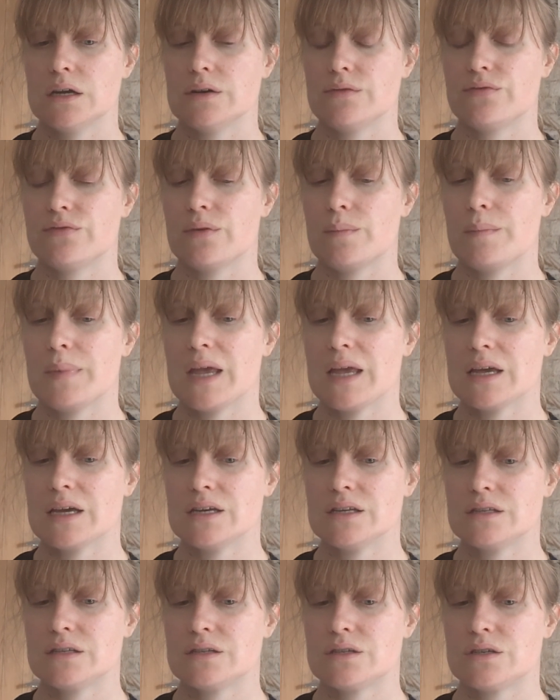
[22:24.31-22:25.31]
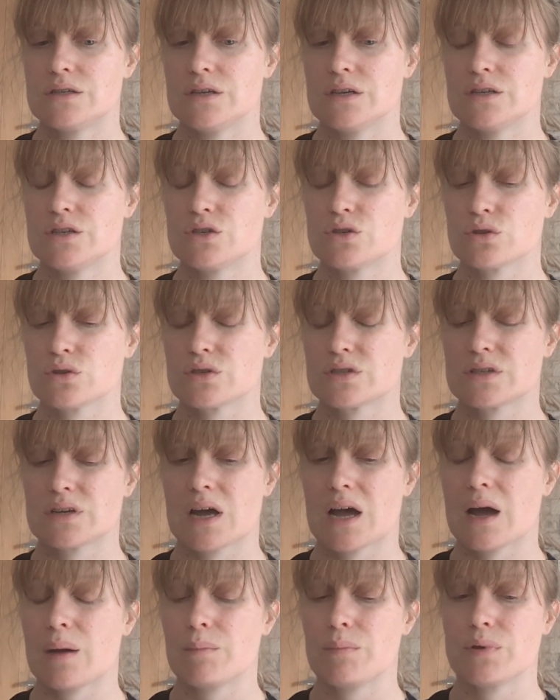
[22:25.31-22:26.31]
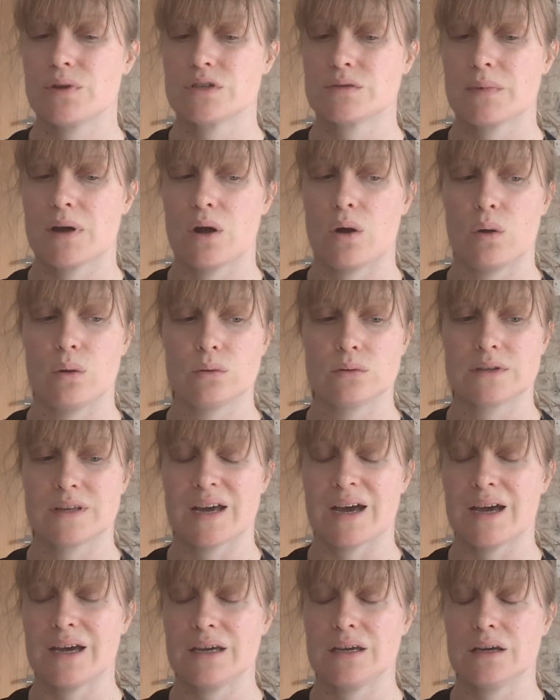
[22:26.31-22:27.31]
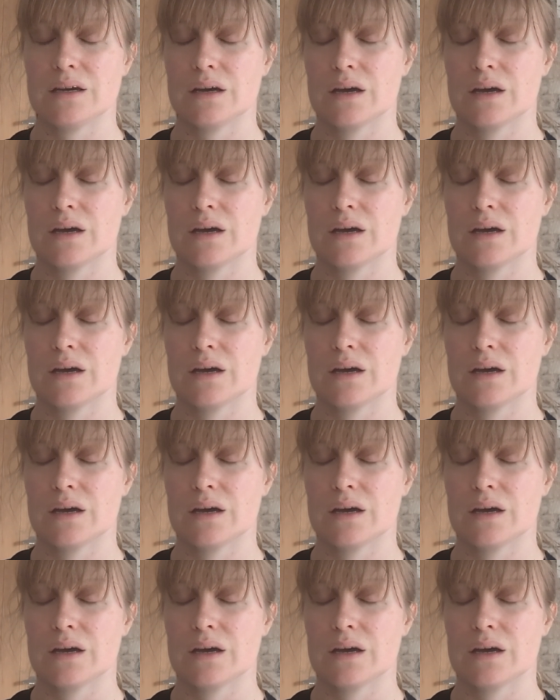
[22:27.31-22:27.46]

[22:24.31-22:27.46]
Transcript: for me it's just hampers my whole day.